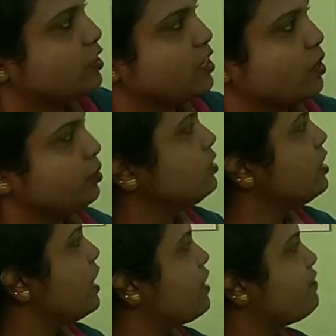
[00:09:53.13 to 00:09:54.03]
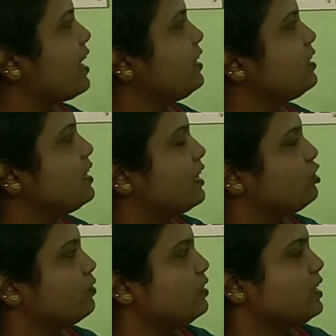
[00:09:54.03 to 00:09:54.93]
the tower, find the
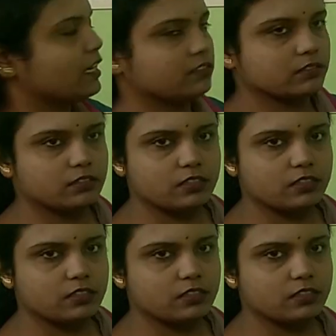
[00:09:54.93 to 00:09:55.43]
length of the ladder.